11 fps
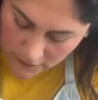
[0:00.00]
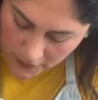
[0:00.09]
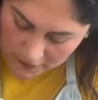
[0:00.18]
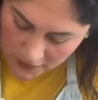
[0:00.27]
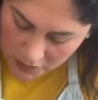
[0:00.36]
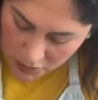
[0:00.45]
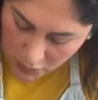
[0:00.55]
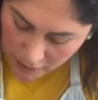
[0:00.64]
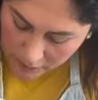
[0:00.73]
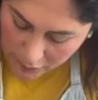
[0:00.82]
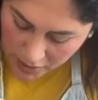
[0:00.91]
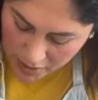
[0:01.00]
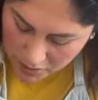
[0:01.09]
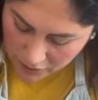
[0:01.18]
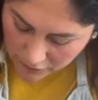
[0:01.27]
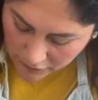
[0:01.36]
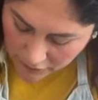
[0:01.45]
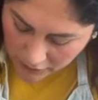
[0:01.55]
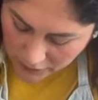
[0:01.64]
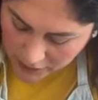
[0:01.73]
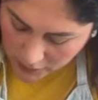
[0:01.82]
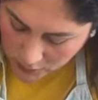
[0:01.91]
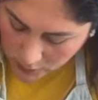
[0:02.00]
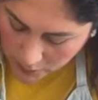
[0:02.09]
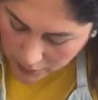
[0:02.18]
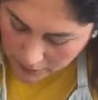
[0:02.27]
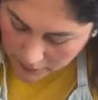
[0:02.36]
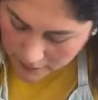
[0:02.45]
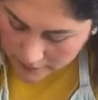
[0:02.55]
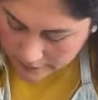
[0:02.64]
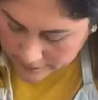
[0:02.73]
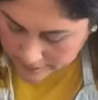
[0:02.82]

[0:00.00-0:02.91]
So Kathy, you are bringing your fall decor